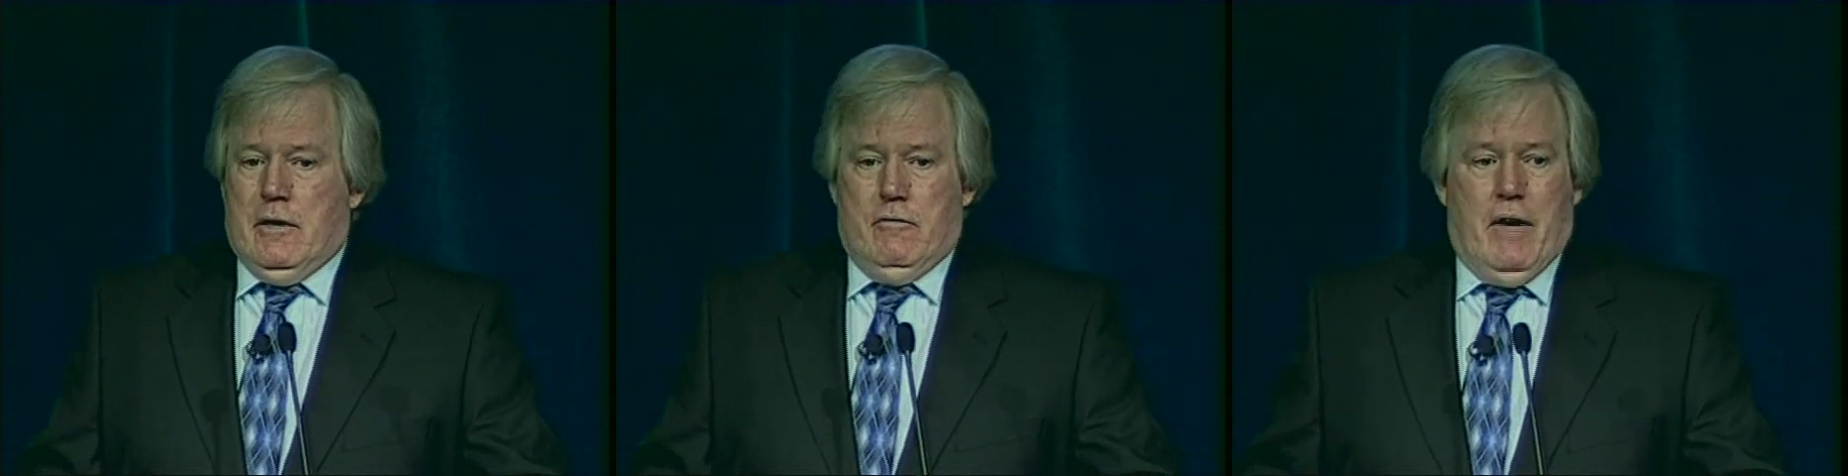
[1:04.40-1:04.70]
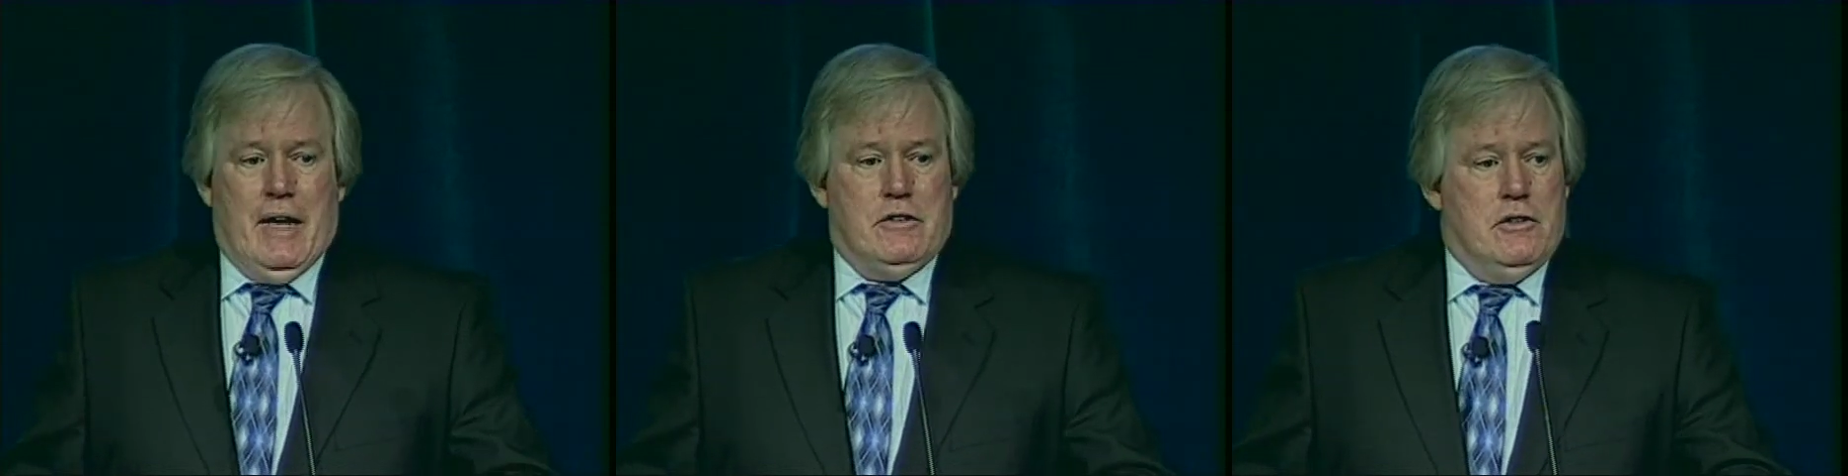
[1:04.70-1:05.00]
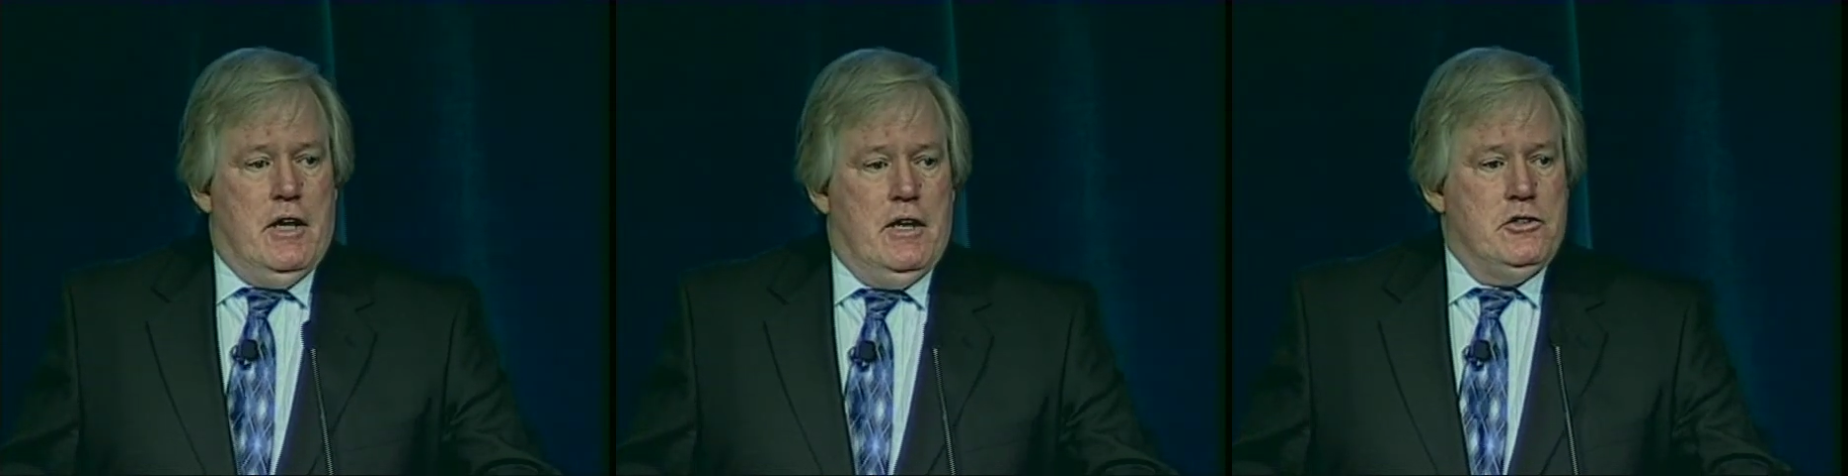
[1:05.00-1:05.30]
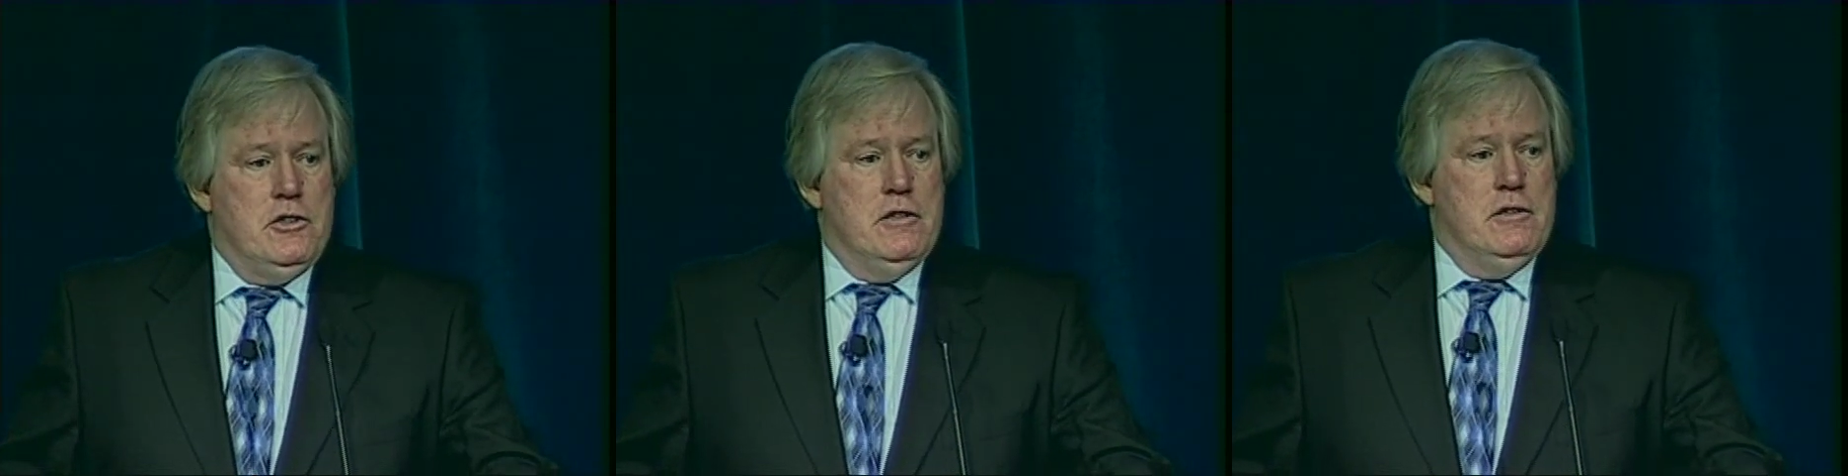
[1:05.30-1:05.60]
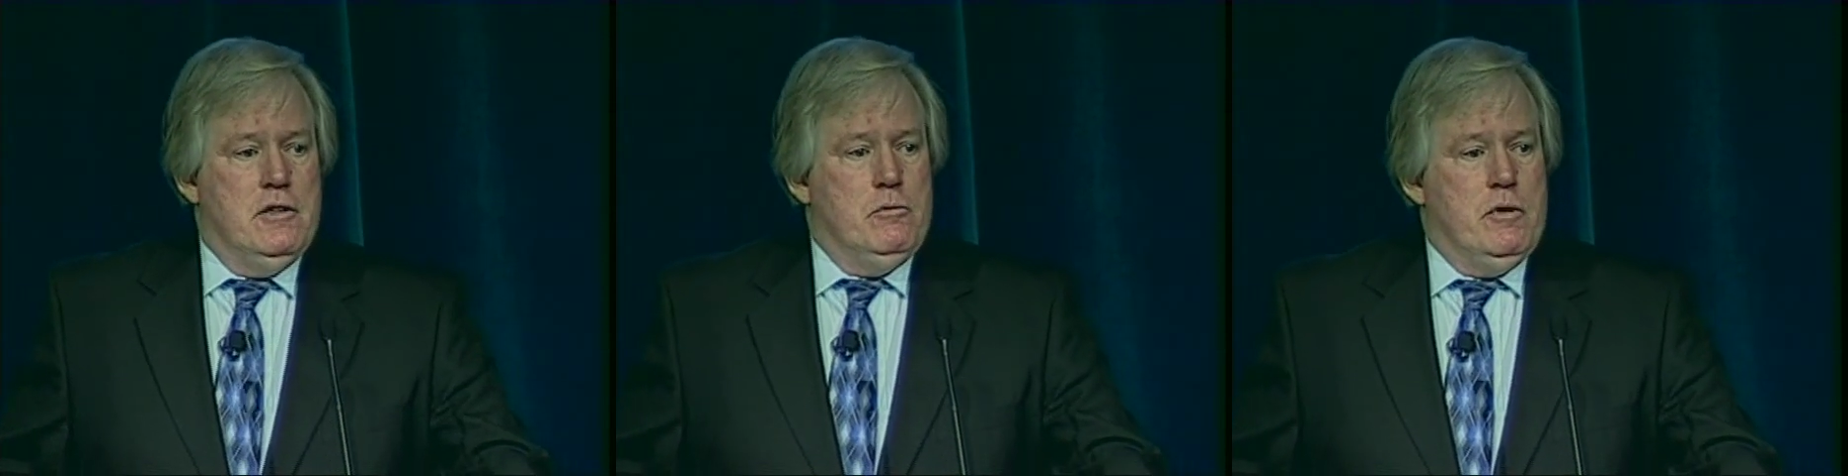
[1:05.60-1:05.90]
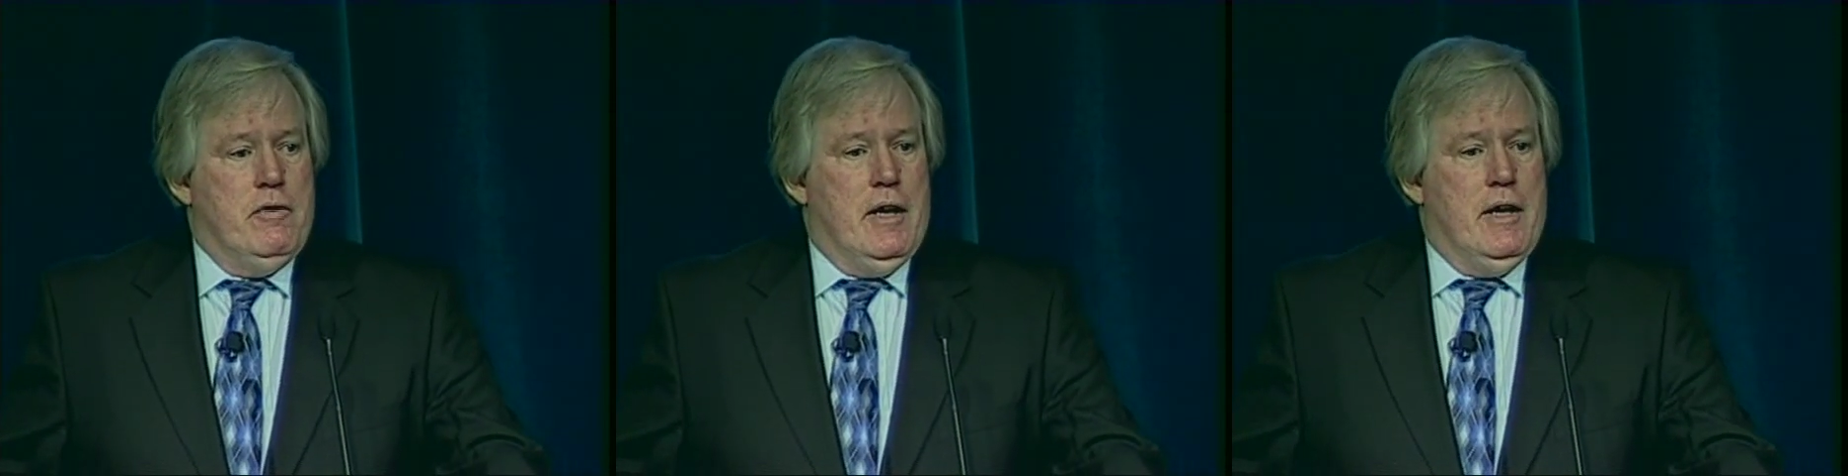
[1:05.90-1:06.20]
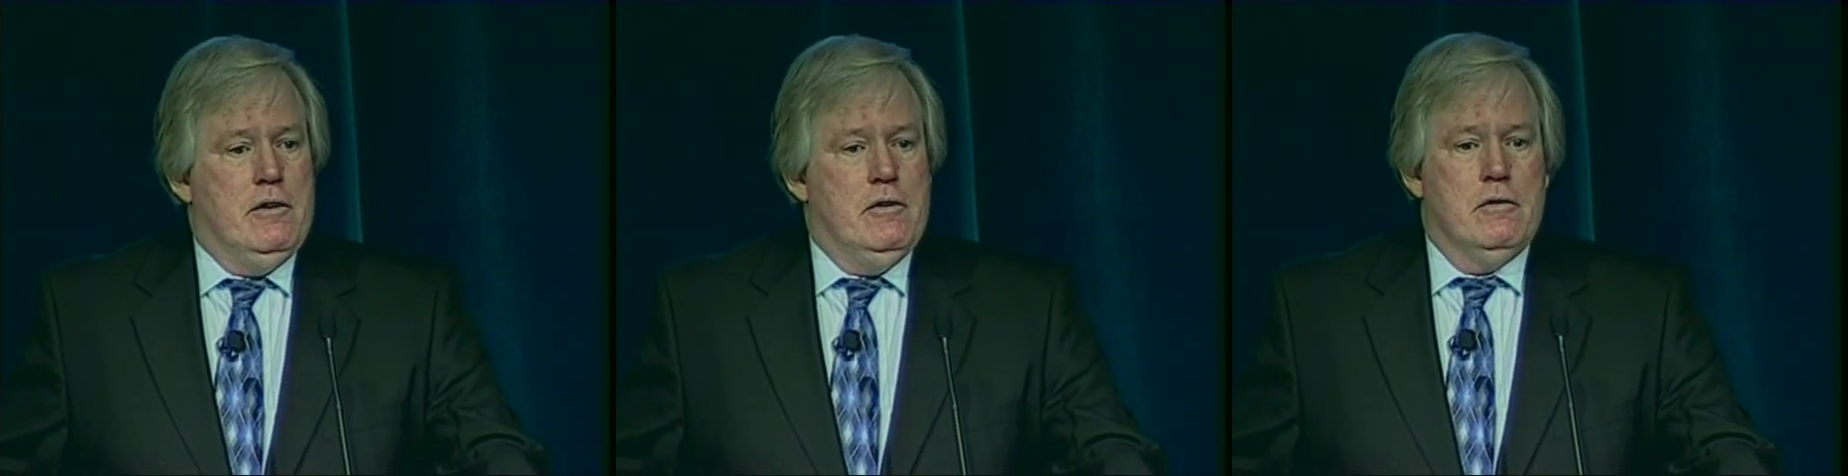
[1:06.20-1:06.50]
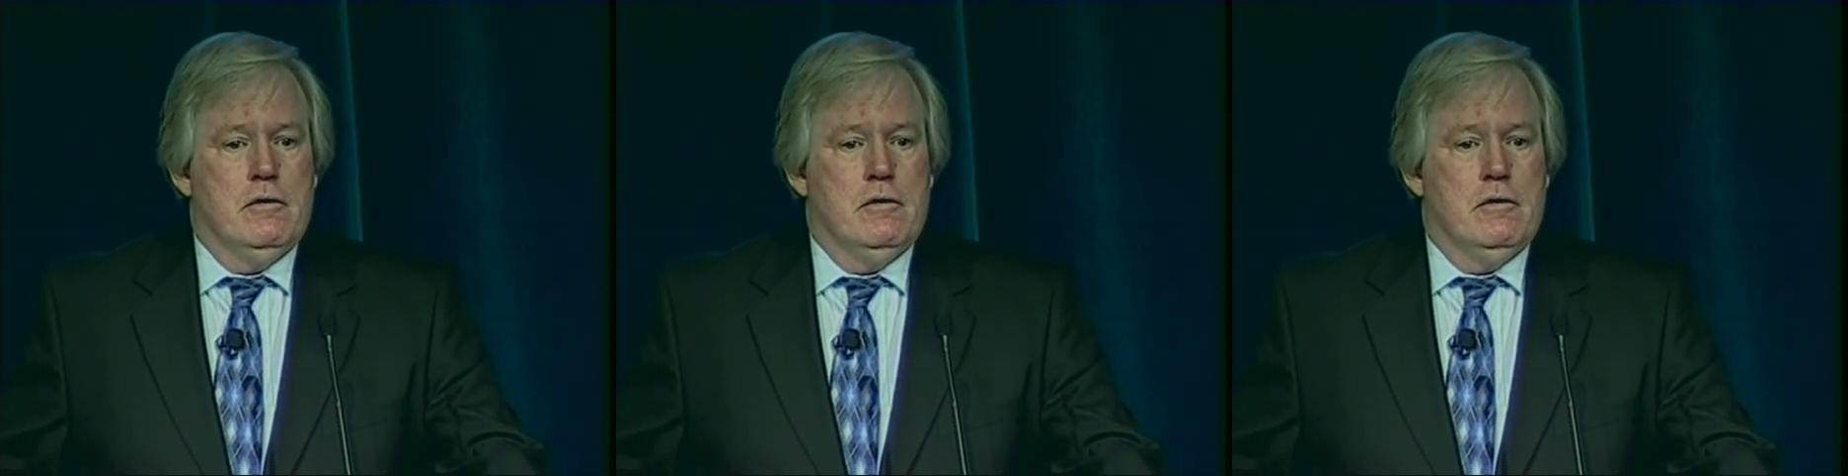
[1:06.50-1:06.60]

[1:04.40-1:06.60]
vaccination, and we've had